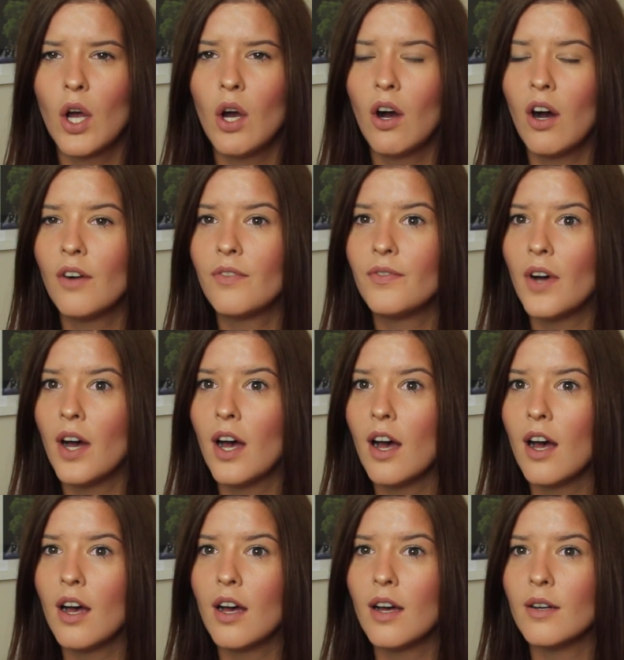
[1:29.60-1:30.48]

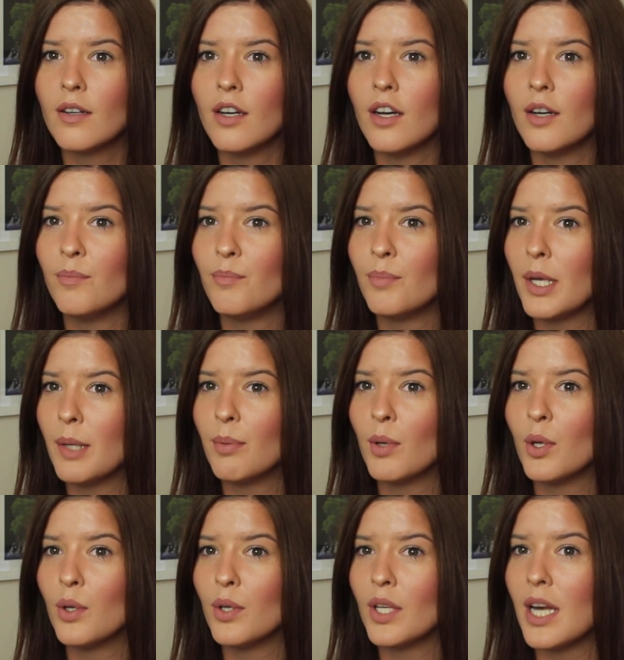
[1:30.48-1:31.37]
offer uh,
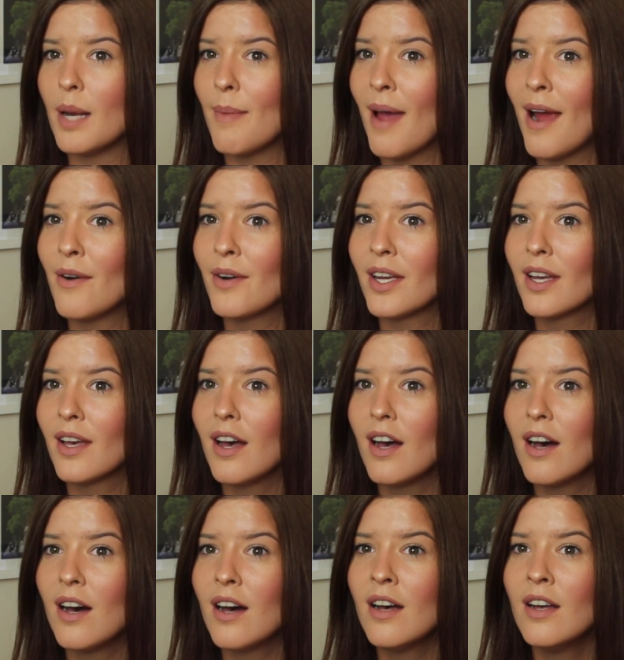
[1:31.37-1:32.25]
people in
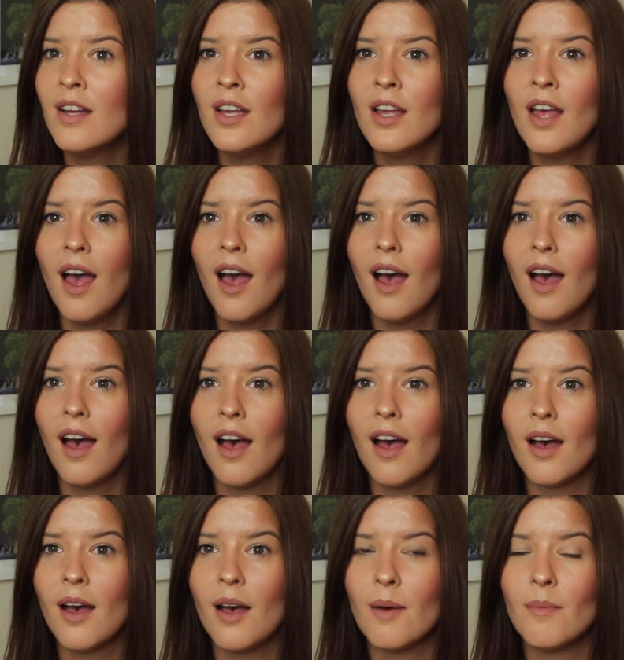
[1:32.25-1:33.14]
America
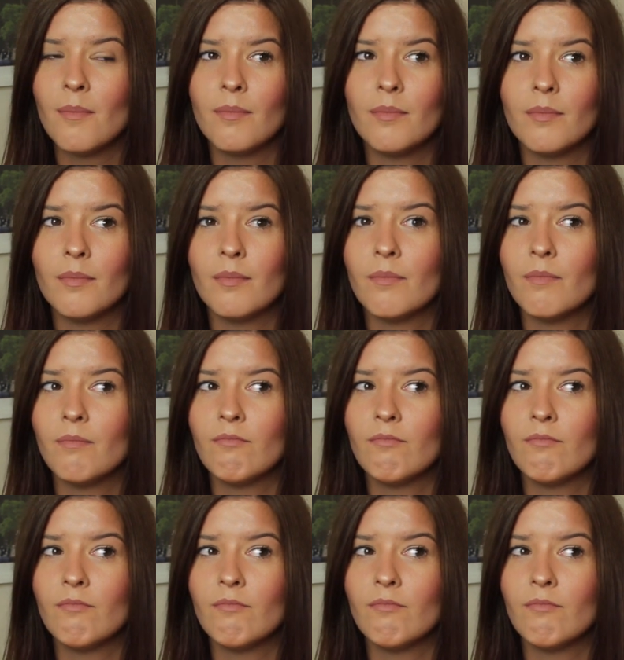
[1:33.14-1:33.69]
um,